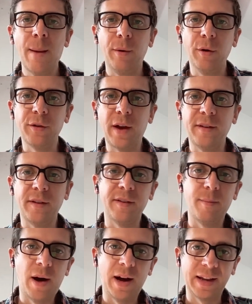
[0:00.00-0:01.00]
But it also has a
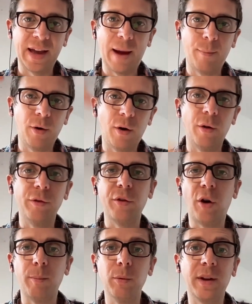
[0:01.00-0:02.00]
smart camera on
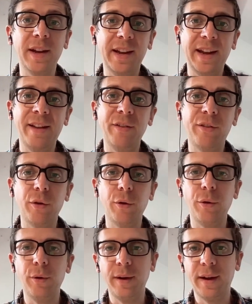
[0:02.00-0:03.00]
top looking
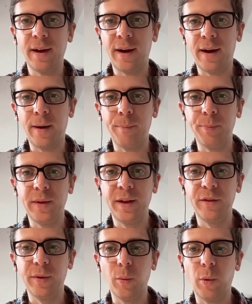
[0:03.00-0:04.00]
into
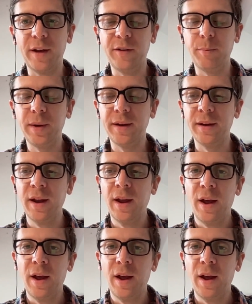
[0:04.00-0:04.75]
the waste bin.